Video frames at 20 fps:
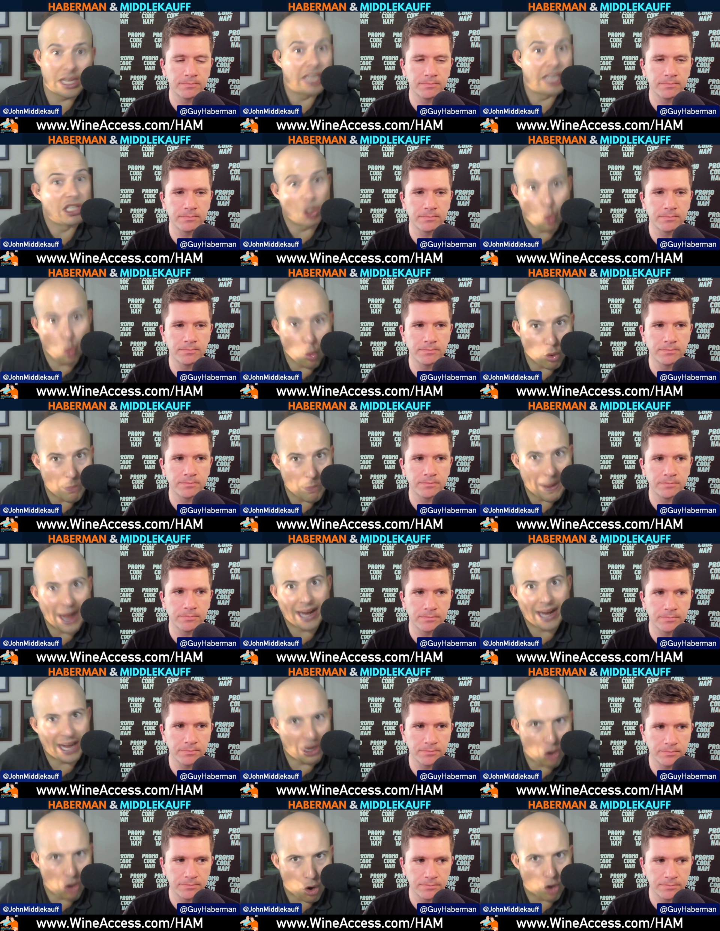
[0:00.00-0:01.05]
Speaker 1: He's a
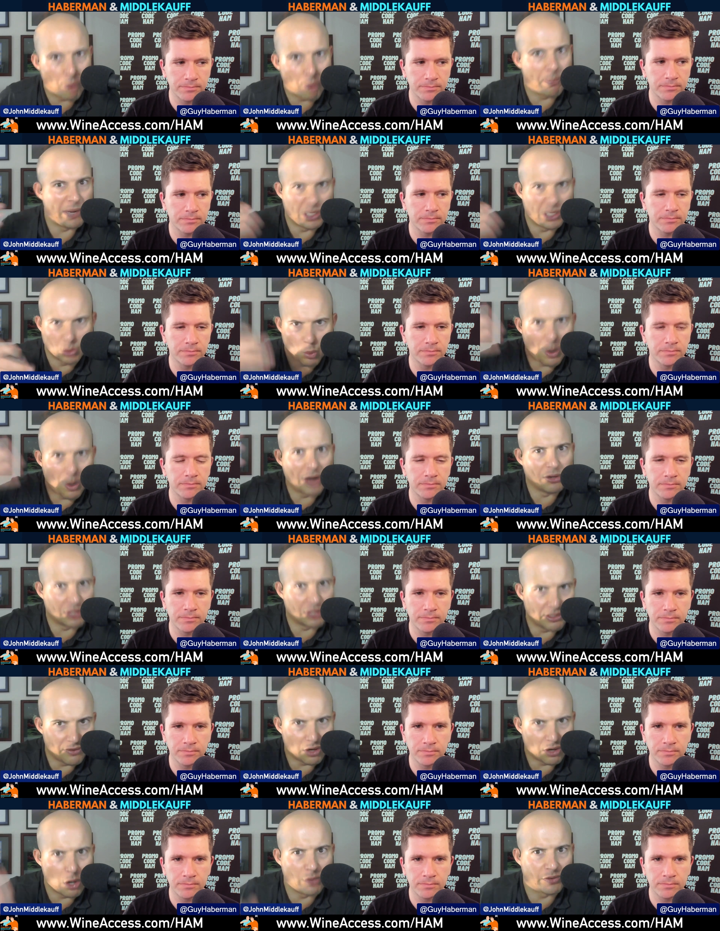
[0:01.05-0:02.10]
quarterback at heart, but he's a wide
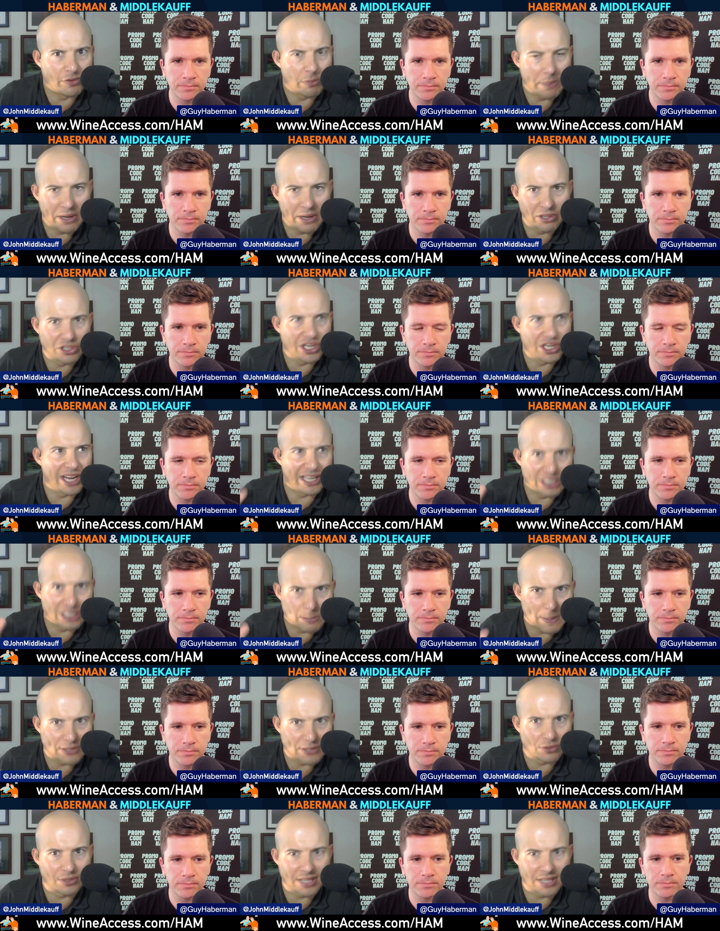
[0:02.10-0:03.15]
receiver coach for Belichick and
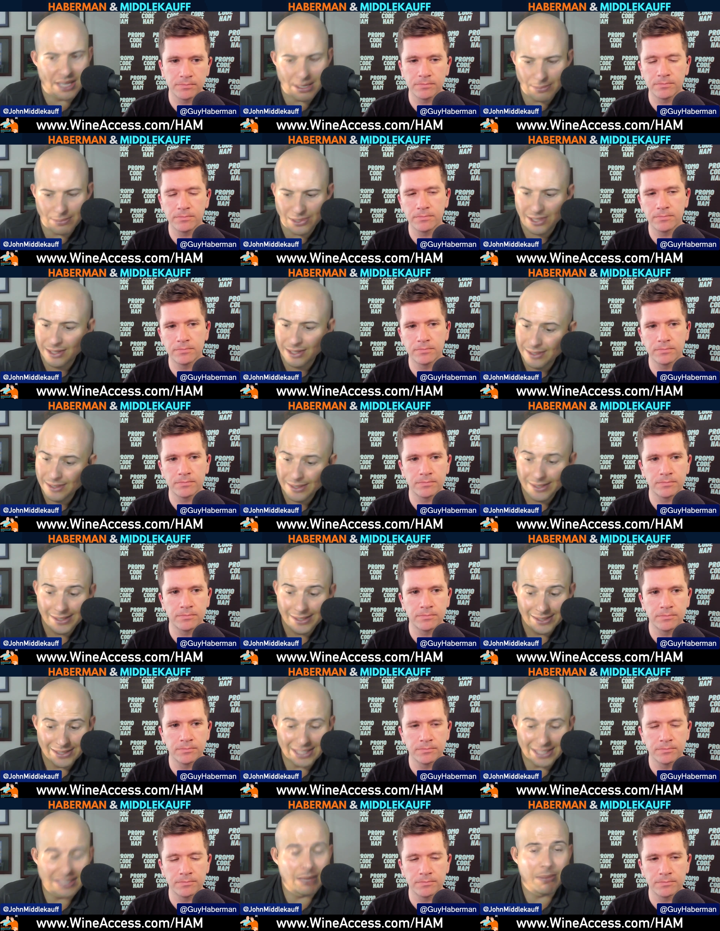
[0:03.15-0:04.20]
special teams.
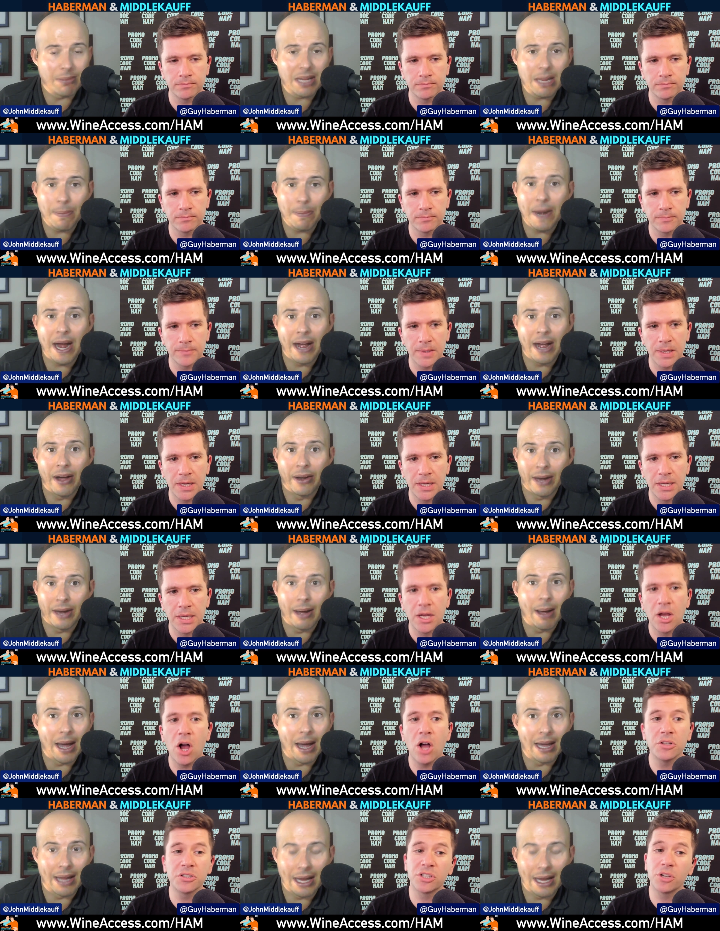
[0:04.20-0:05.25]
That's something to keep an eye on. I,
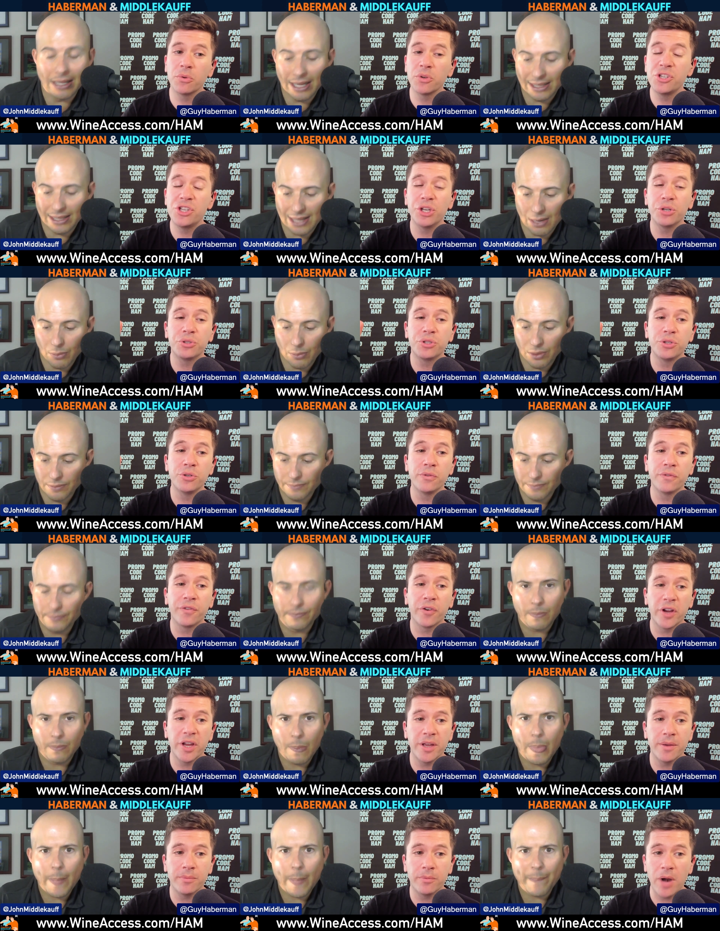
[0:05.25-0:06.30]
also, I, I it's year two
Speaker 2: one. for
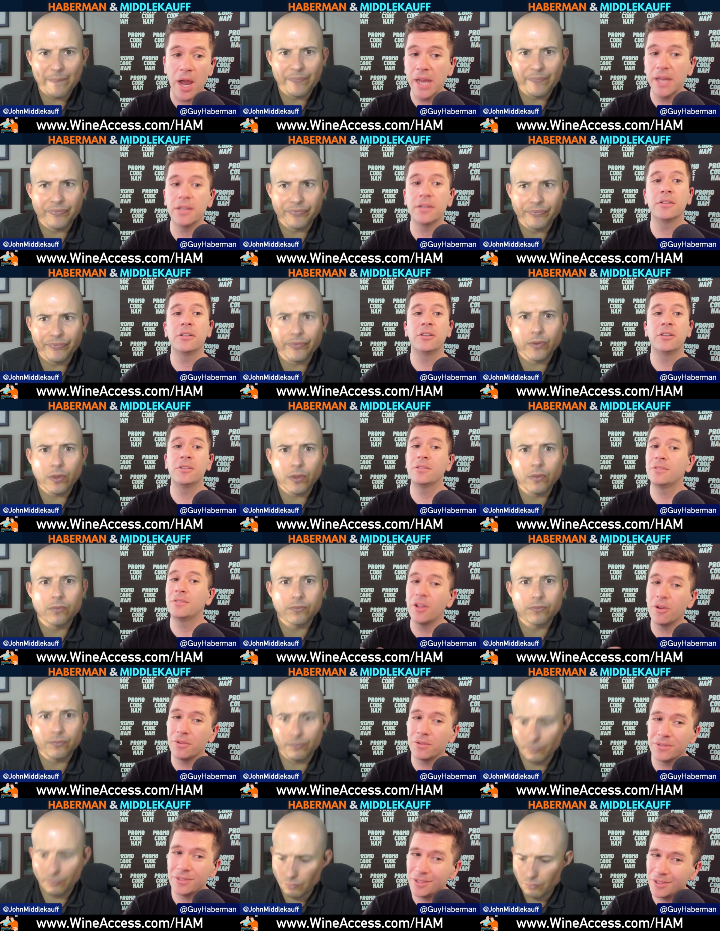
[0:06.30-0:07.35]
him, right? You
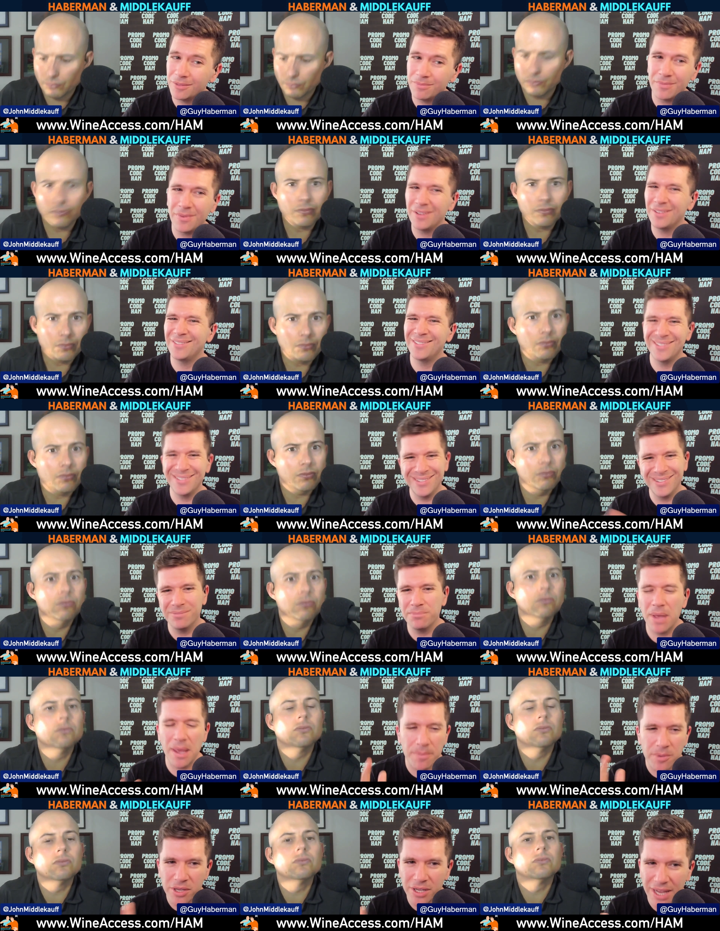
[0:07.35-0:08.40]
don't. You
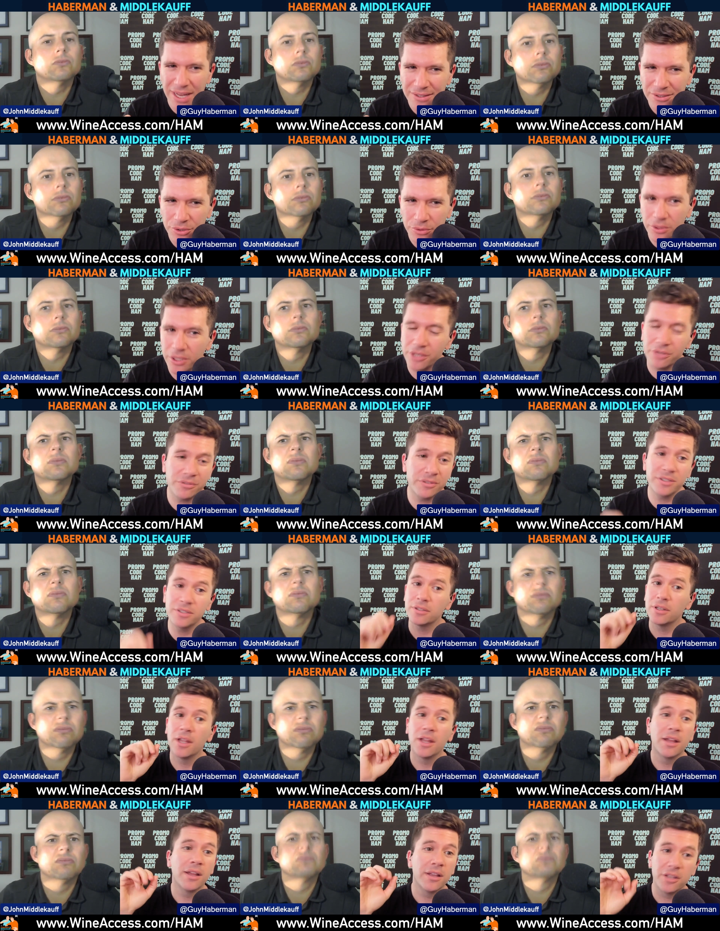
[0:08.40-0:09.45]
maybe you get two years.
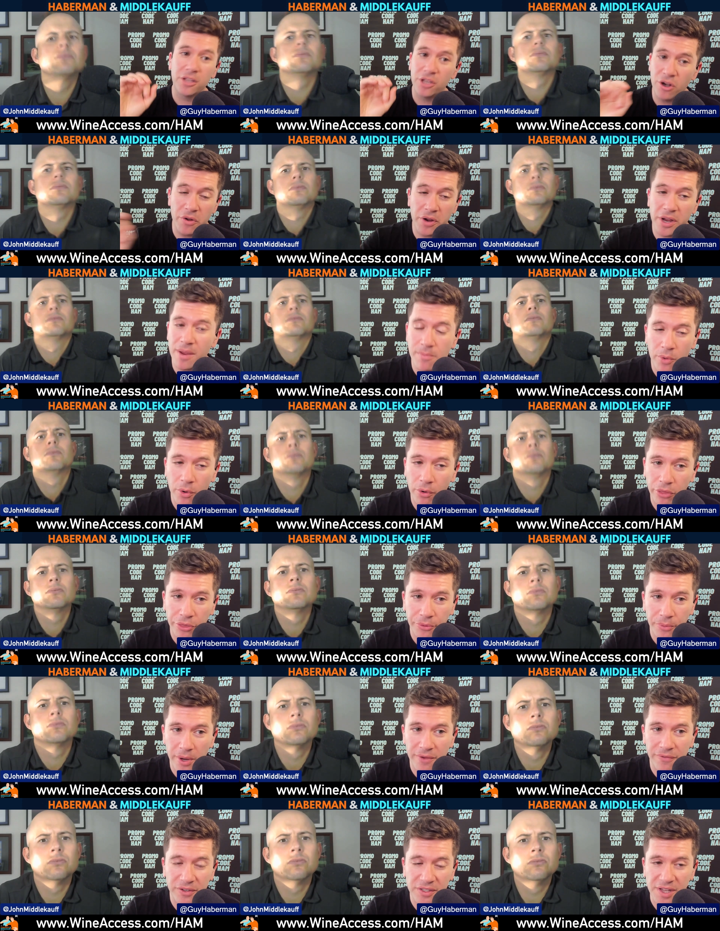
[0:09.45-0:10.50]
You don't get more than
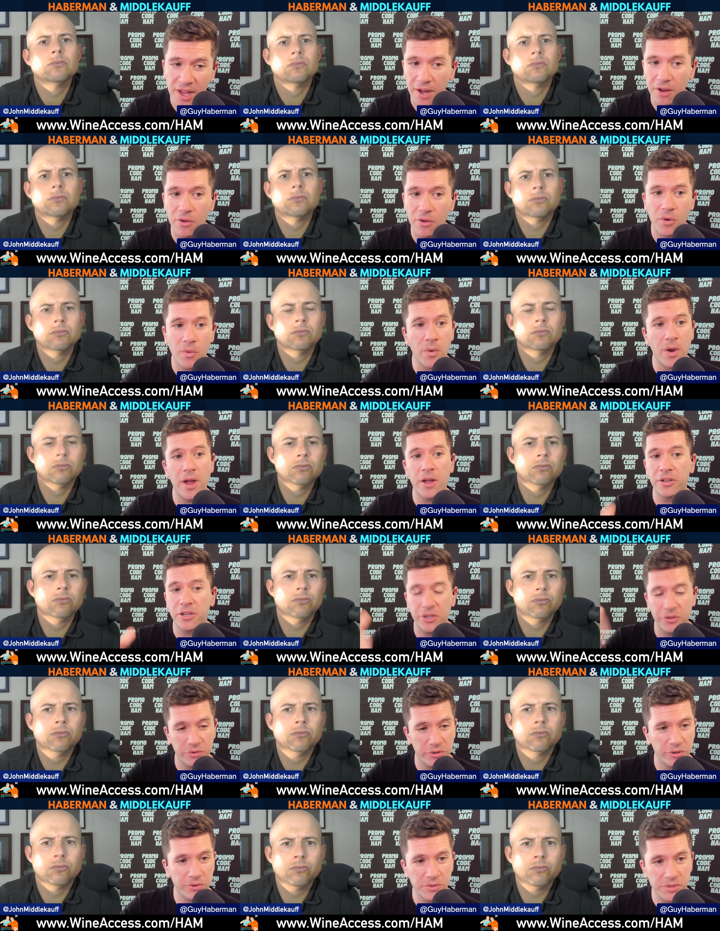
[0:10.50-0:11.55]
three if it's not going well. Year
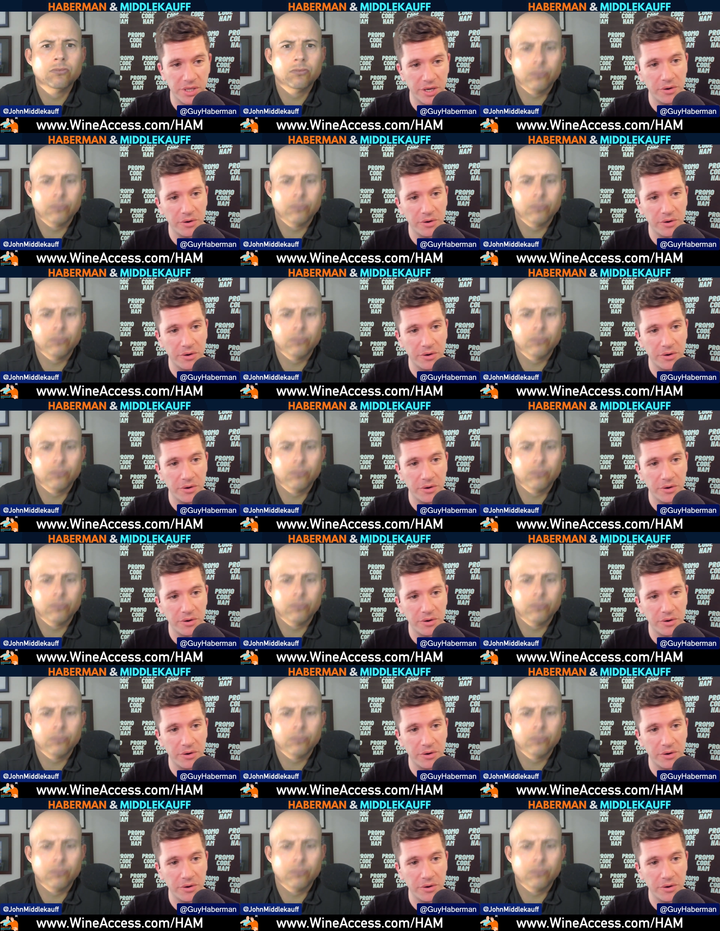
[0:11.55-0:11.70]
two is the